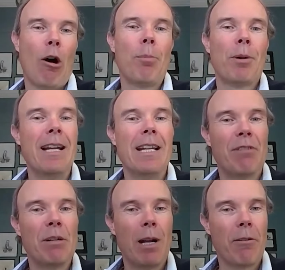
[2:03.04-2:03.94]
operate
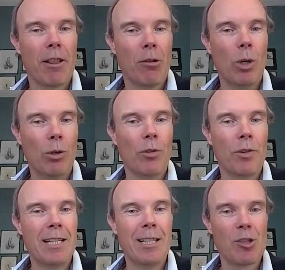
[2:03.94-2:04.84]
everywhere in the world.
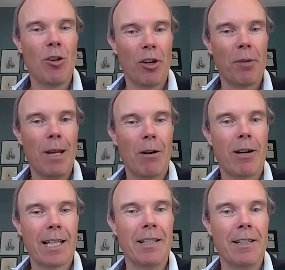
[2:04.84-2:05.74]
They're just not
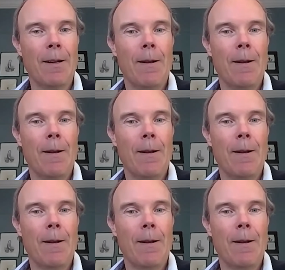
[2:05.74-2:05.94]
American